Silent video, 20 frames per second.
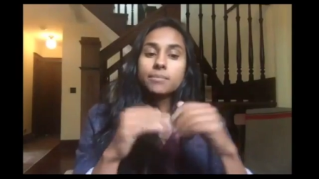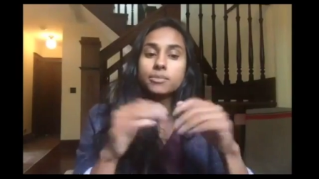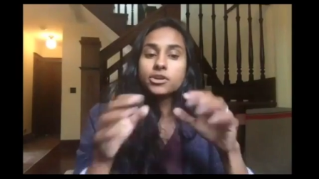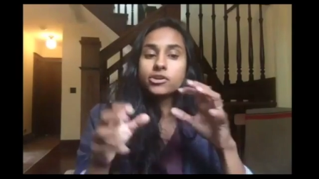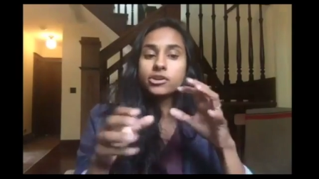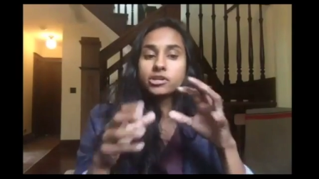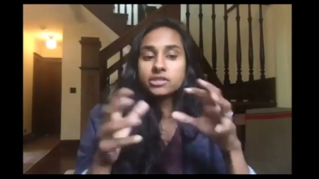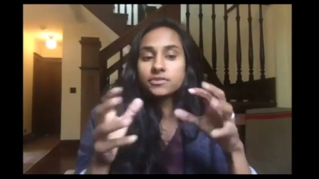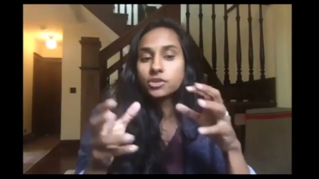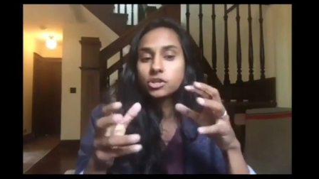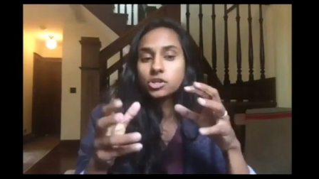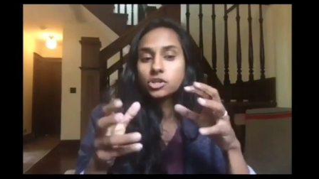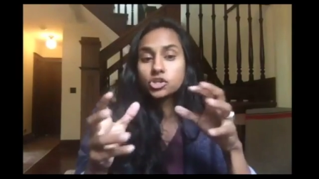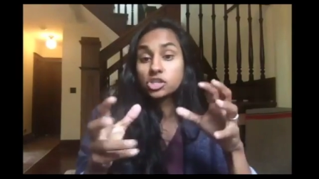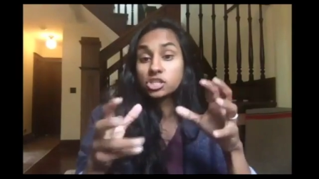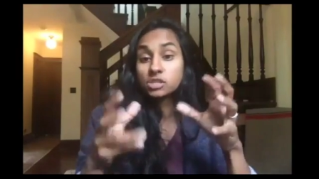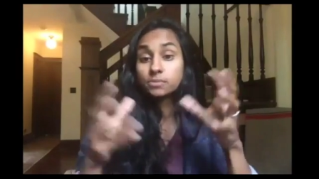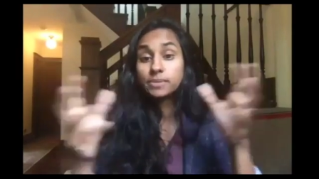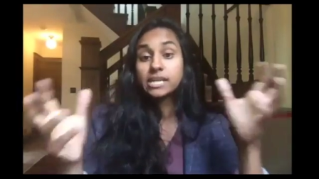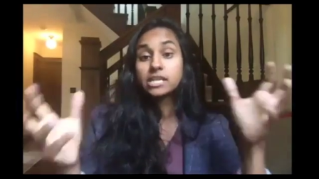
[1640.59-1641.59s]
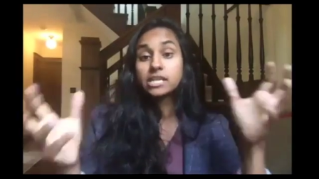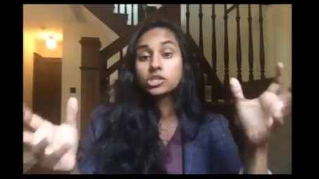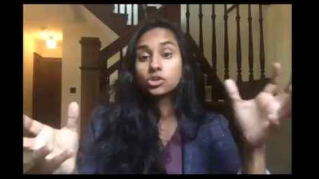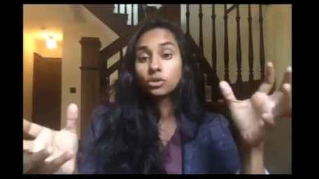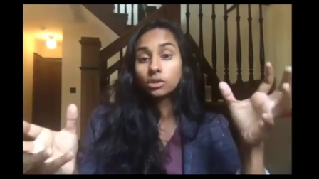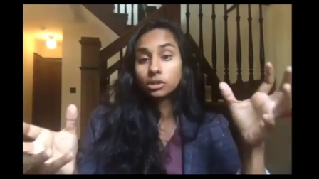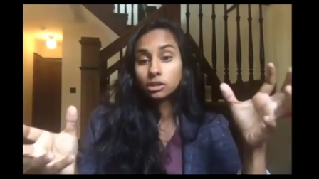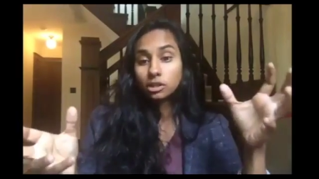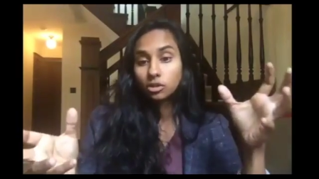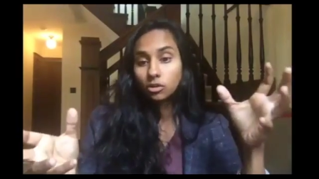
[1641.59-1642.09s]
And I'm curious if you could just
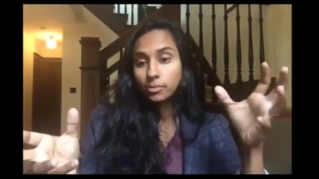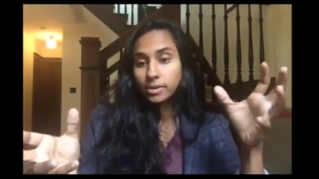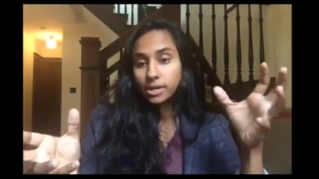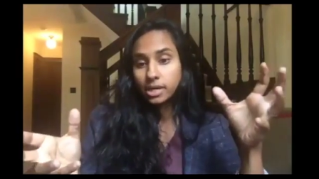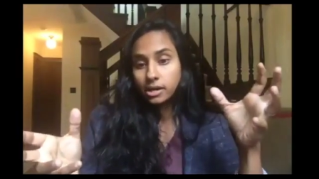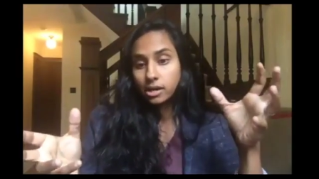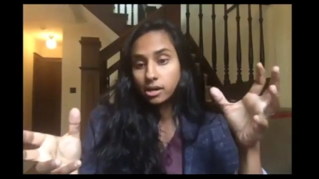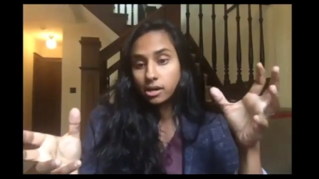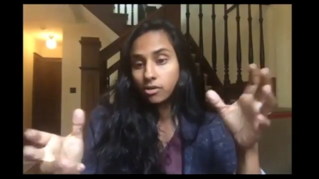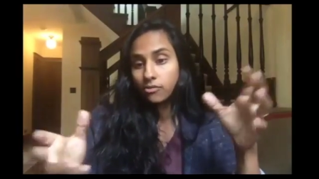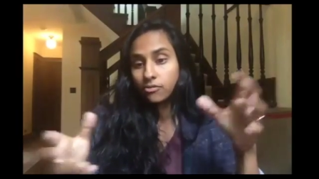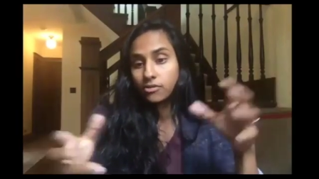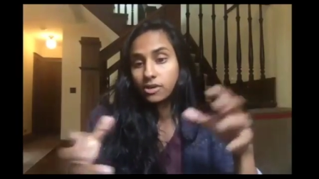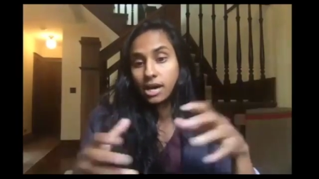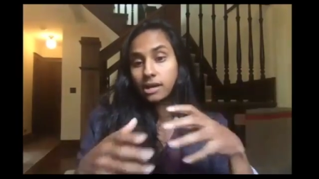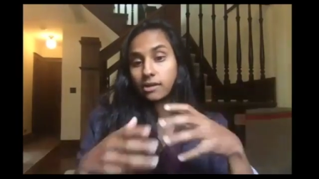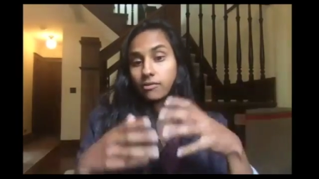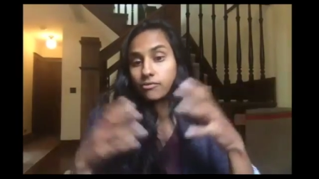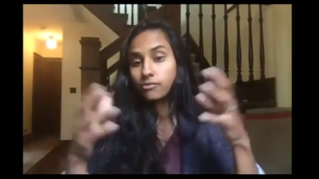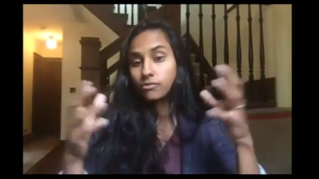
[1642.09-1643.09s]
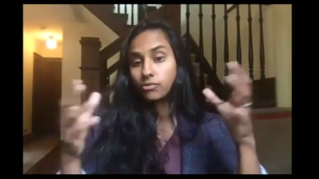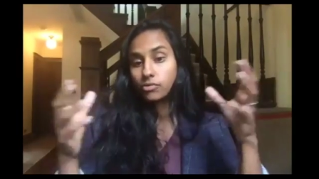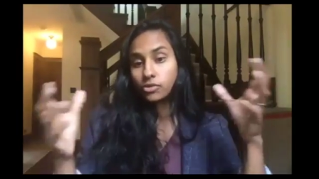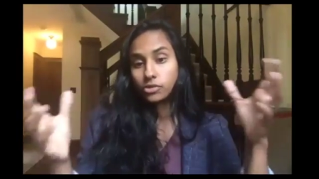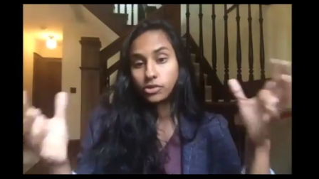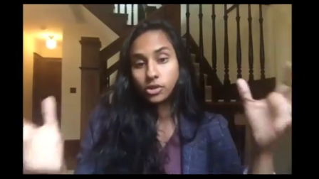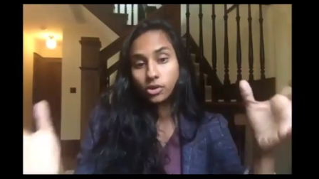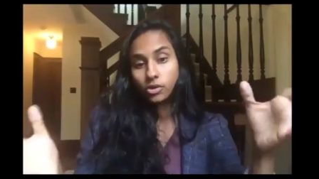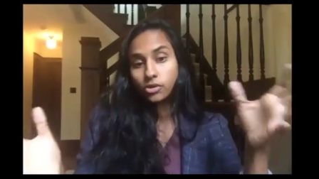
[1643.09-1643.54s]
speak to a little bit of kind of